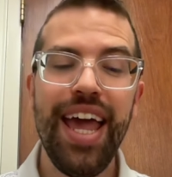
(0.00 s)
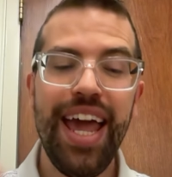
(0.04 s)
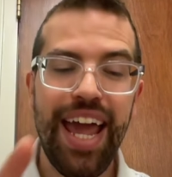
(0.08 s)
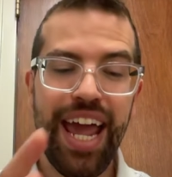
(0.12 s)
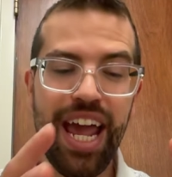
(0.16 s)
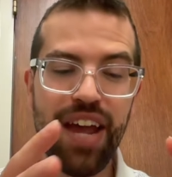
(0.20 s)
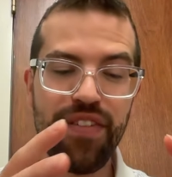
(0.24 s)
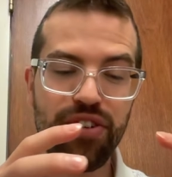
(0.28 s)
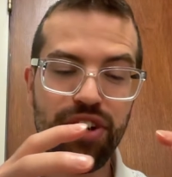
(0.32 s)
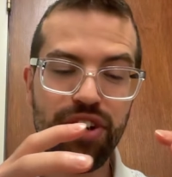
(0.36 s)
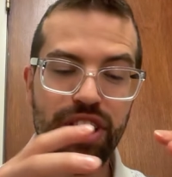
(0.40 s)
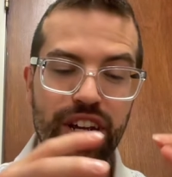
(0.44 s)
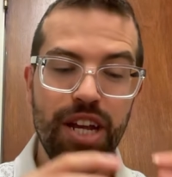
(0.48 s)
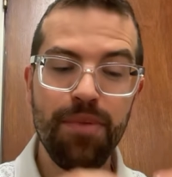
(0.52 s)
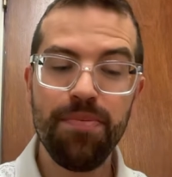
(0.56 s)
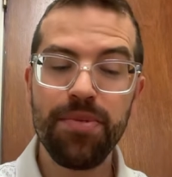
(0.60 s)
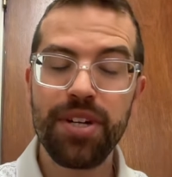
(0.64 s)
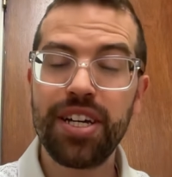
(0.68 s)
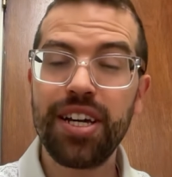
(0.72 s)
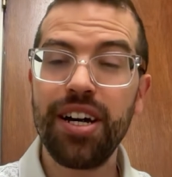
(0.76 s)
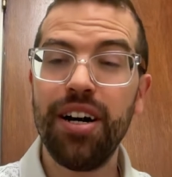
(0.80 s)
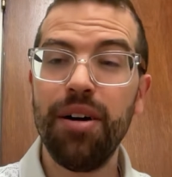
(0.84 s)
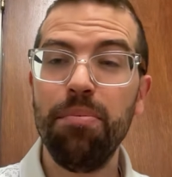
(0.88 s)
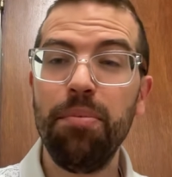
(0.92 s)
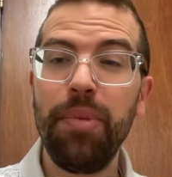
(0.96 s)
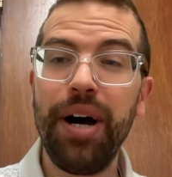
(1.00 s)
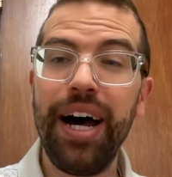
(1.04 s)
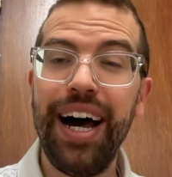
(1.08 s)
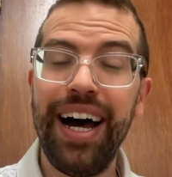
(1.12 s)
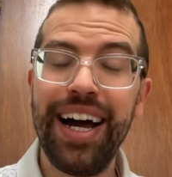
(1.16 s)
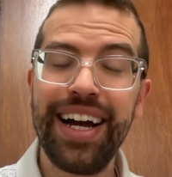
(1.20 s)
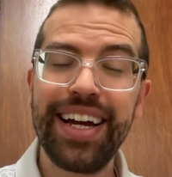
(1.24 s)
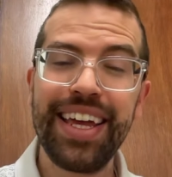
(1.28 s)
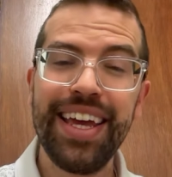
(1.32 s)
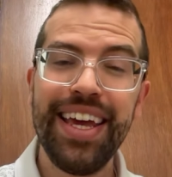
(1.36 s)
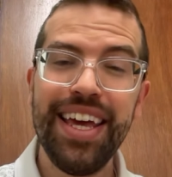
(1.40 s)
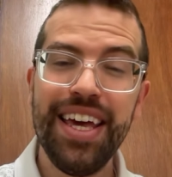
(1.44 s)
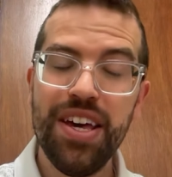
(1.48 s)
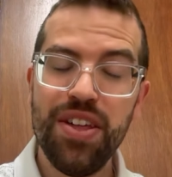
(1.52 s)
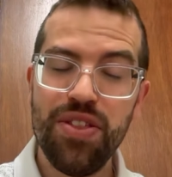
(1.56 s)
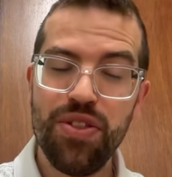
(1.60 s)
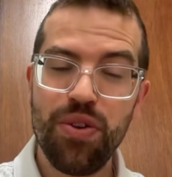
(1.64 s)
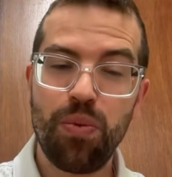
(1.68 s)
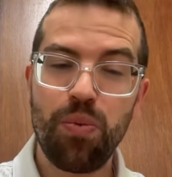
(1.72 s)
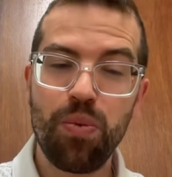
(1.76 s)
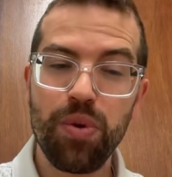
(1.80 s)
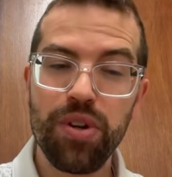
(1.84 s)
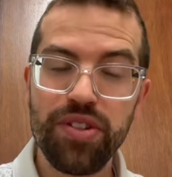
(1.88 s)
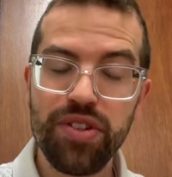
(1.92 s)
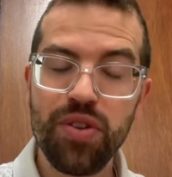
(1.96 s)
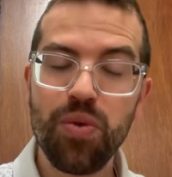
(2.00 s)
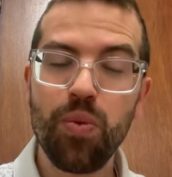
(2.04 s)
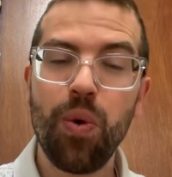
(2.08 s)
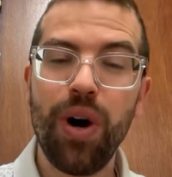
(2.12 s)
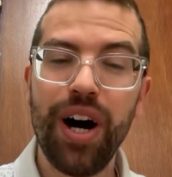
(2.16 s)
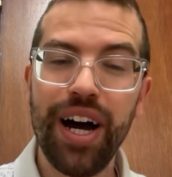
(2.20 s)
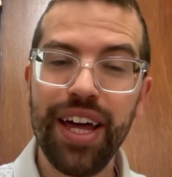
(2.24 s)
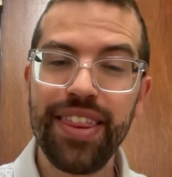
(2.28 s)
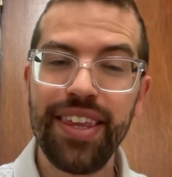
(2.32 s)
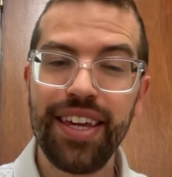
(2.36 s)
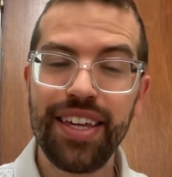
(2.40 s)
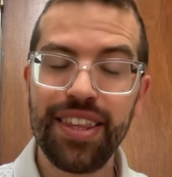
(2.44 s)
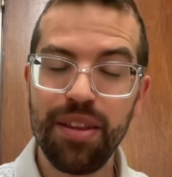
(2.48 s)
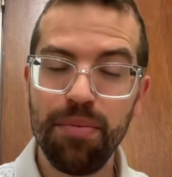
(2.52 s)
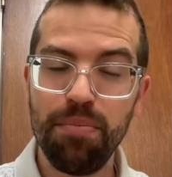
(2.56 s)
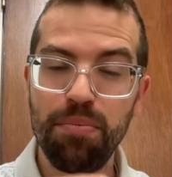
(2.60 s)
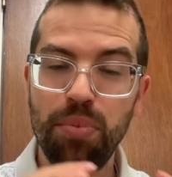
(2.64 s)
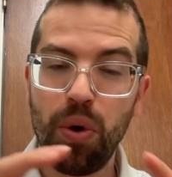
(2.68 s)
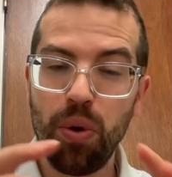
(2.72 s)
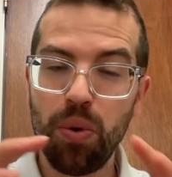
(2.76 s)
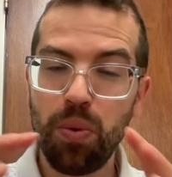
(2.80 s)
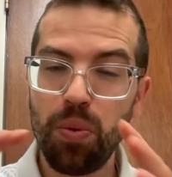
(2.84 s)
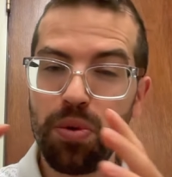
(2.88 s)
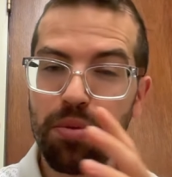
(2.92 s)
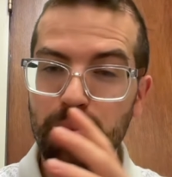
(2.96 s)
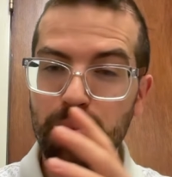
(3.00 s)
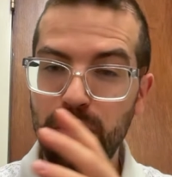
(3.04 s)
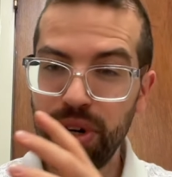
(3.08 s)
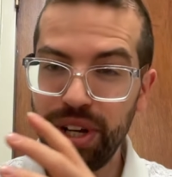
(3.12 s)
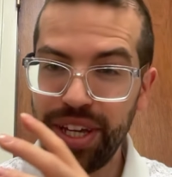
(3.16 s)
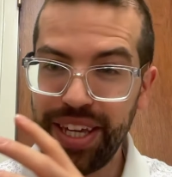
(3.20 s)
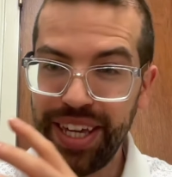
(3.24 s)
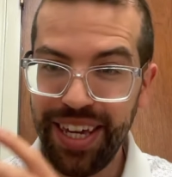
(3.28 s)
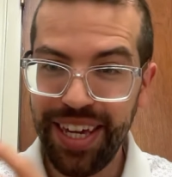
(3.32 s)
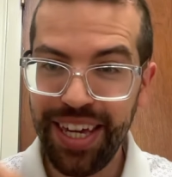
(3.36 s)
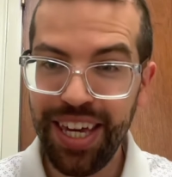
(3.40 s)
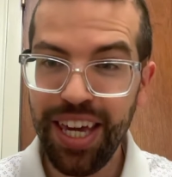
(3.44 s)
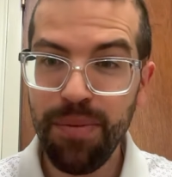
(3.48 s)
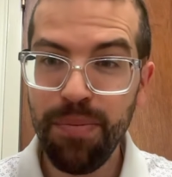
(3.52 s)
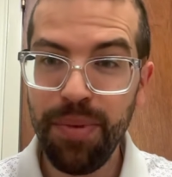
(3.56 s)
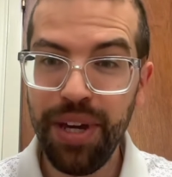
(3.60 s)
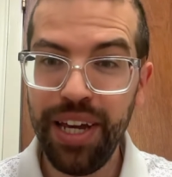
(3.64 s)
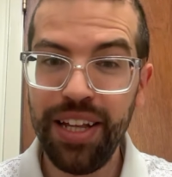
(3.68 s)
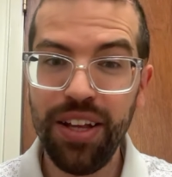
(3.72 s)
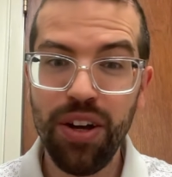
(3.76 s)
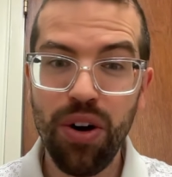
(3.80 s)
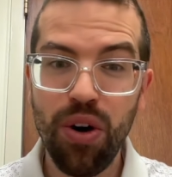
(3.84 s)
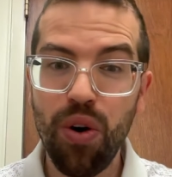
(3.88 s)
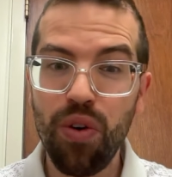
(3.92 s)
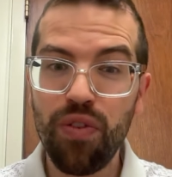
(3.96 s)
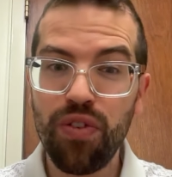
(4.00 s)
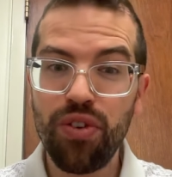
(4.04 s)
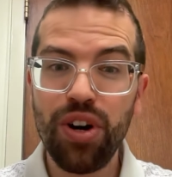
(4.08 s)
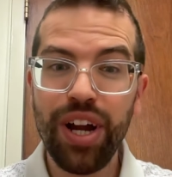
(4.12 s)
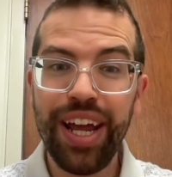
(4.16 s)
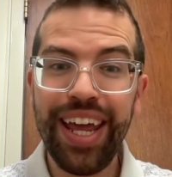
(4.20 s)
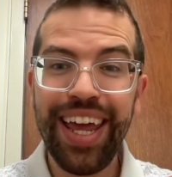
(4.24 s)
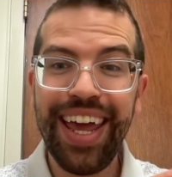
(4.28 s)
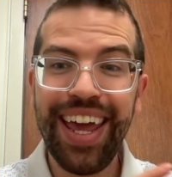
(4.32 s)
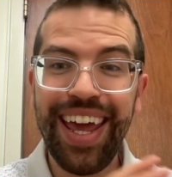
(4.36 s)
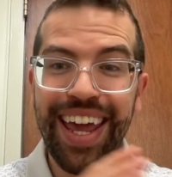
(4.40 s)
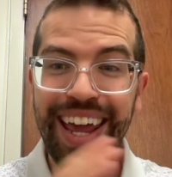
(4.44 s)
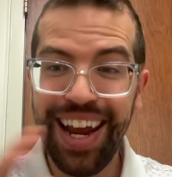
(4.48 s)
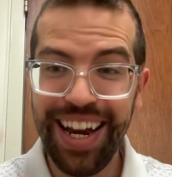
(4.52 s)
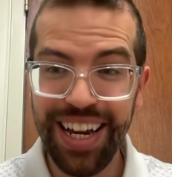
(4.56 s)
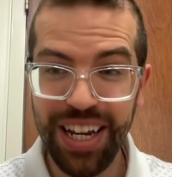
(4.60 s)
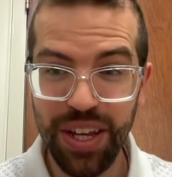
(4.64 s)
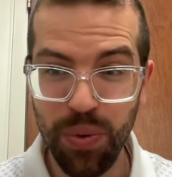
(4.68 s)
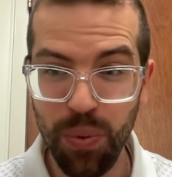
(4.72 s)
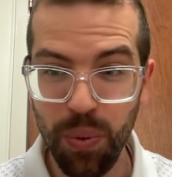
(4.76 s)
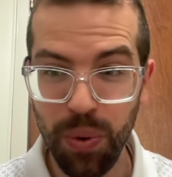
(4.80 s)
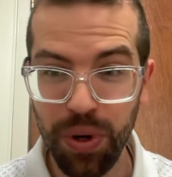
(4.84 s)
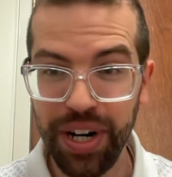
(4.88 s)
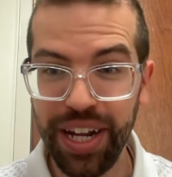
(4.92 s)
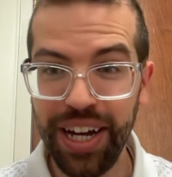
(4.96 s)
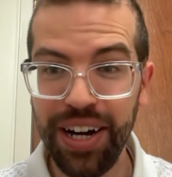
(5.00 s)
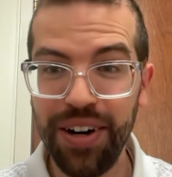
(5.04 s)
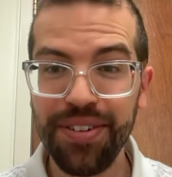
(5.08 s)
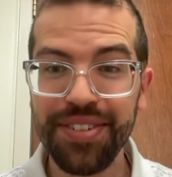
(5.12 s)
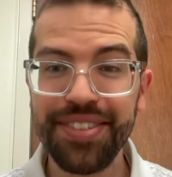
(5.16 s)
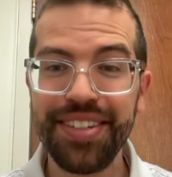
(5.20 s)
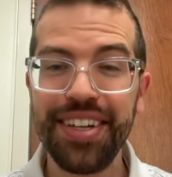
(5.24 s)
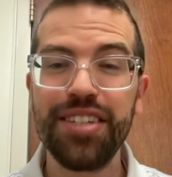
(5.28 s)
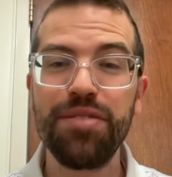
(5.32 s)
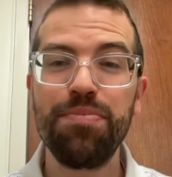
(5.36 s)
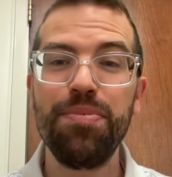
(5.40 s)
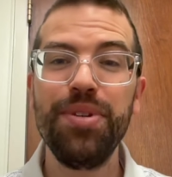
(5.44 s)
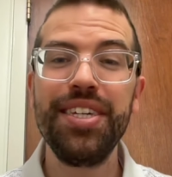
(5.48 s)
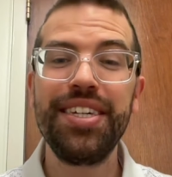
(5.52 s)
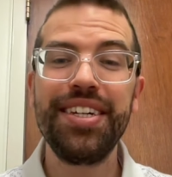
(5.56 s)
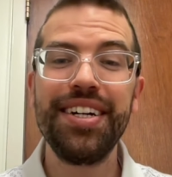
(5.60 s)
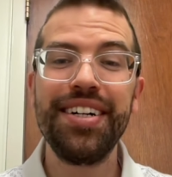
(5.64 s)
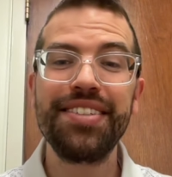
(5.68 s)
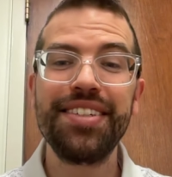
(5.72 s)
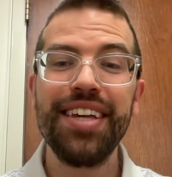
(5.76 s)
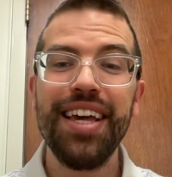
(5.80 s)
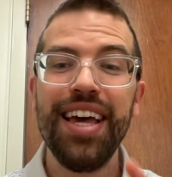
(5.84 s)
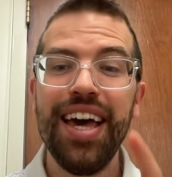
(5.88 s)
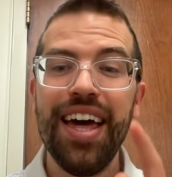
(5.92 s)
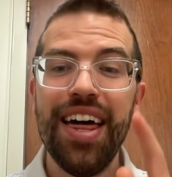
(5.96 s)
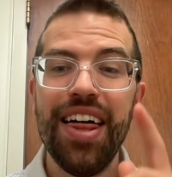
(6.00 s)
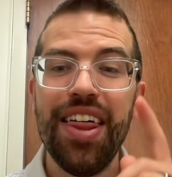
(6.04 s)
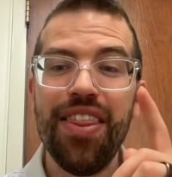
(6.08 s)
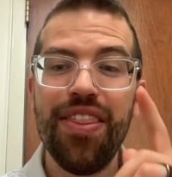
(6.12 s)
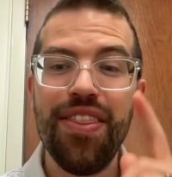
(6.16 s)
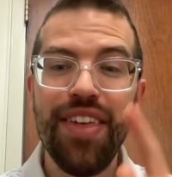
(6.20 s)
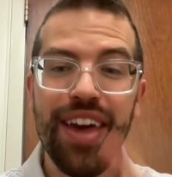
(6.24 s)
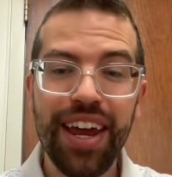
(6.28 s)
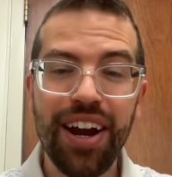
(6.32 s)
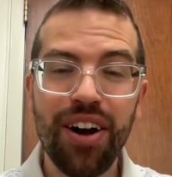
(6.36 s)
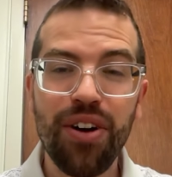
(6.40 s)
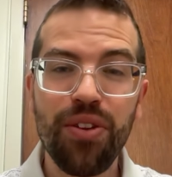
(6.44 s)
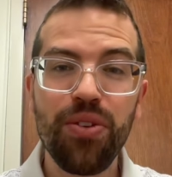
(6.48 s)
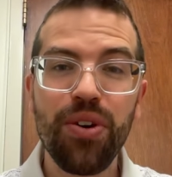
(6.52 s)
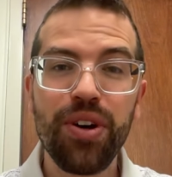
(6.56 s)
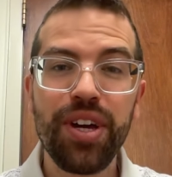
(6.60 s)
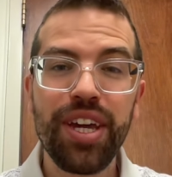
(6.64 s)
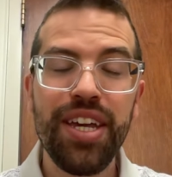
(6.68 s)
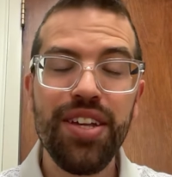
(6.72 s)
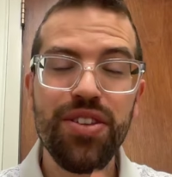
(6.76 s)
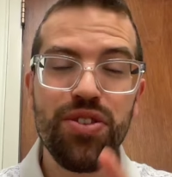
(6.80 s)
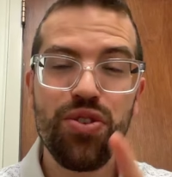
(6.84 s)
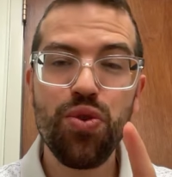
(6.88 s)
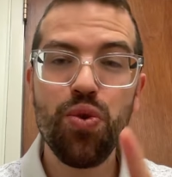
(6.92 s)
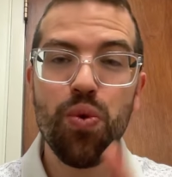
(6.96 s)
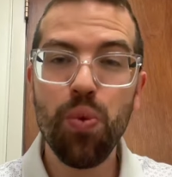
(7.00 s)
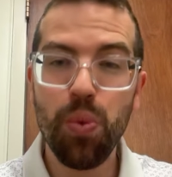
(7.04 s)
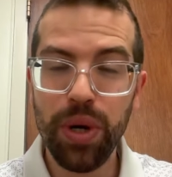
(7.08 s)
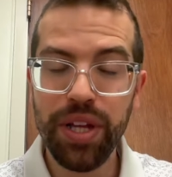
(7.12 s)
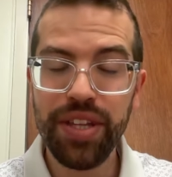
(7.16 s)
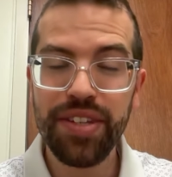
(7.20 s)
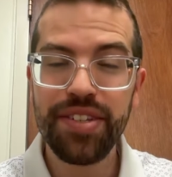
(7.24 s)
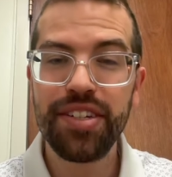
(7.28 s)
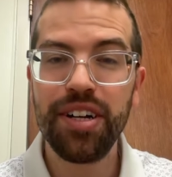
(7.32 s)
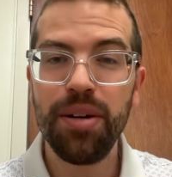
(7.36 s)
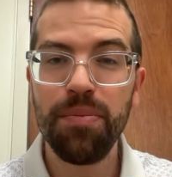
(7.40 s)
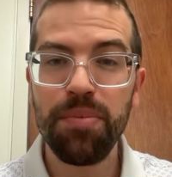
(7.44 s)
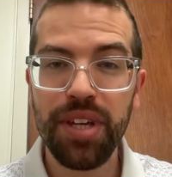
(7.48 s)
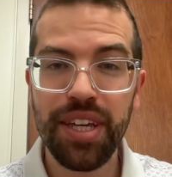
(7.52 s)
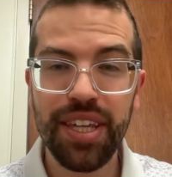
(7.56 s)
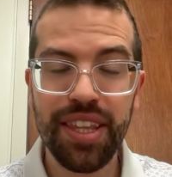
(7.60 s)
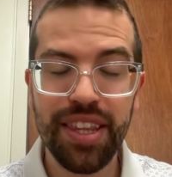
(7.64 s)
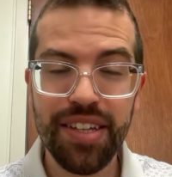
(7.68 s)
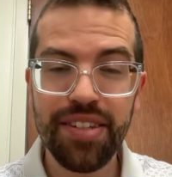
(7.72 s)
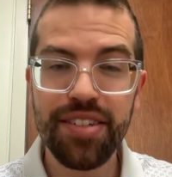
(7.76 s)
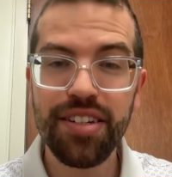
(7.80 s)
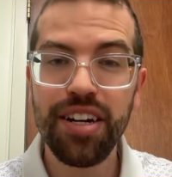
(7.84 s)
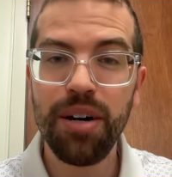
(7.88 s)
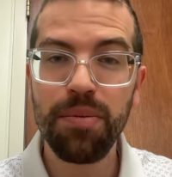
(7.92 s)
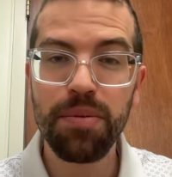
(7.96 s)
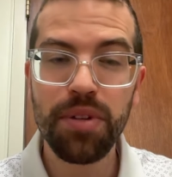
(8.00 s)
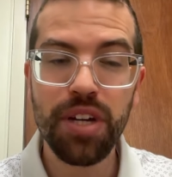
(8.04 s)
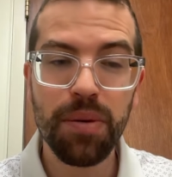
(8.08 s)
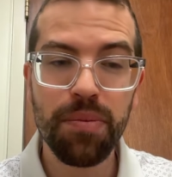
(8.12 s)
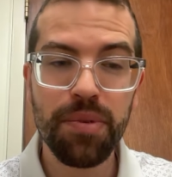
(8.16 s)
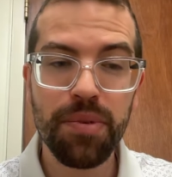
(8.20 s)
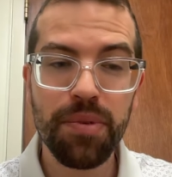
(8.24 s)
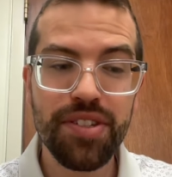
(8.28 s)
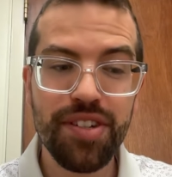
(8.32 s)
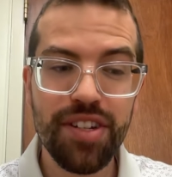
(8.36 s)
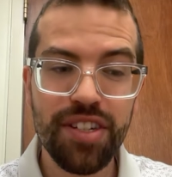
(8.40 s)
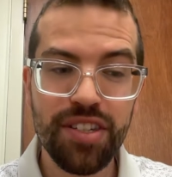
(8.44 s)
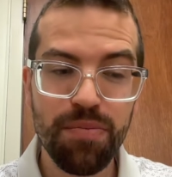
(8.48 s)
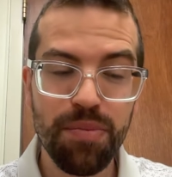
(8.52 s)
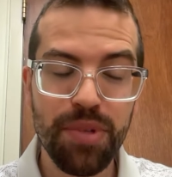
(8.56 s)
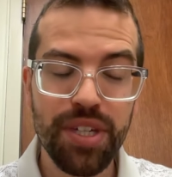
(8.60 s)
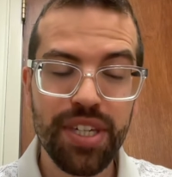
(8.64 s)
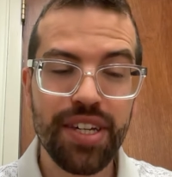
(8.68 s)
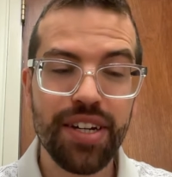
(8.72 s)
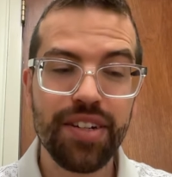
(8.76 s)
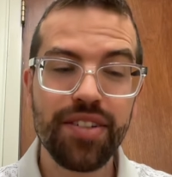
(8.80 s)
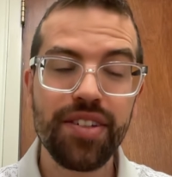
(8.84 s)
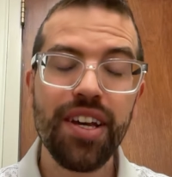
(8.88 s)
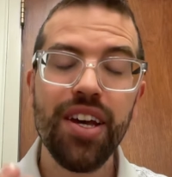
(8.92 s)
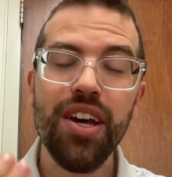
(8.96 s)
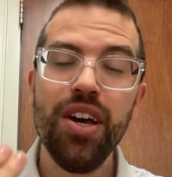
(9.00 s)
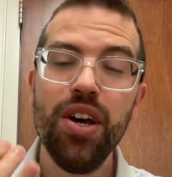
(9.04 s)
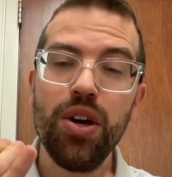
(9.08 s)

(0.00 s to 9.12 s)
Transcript: And for him to come back, the reason why I think the board would bring him in over anyone else is because they are looking to win something this upcoming season, because